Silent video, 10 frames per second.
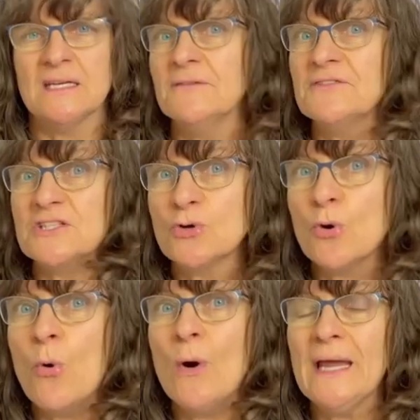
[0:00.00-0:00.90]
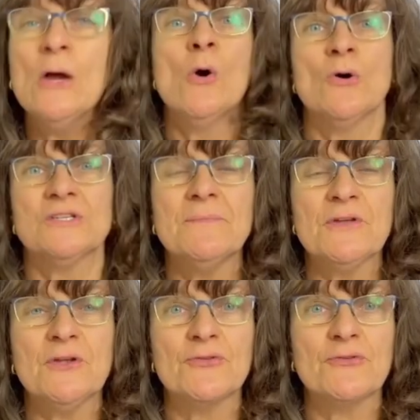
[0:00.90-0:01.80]
And if it's a toy or
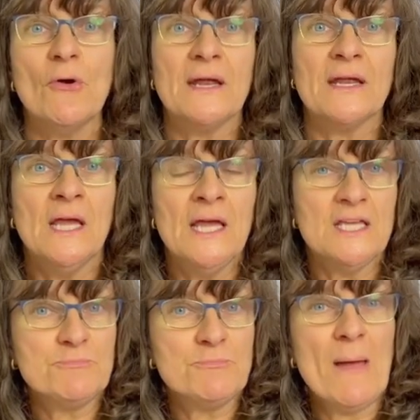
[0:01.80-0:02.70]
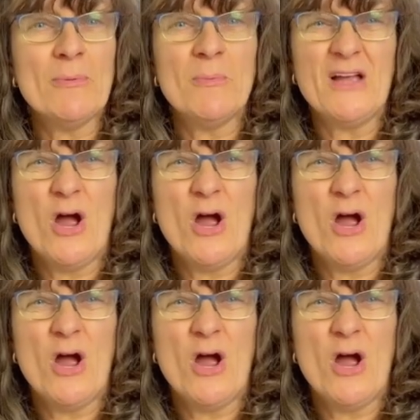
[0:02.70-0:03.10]
something you're throwing, it's probably